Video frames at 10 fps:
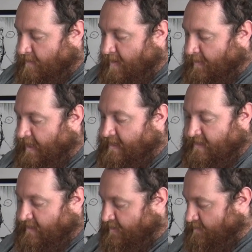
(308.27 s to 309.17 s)
People had
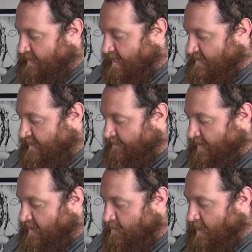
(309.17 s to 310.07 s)
discussions with that, so the
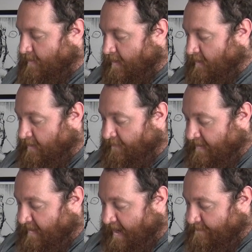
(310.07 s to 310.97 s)
FAQ came out and
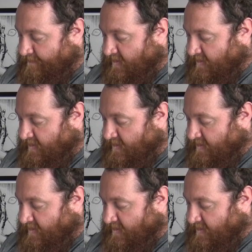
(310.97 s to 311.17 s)
clarified that.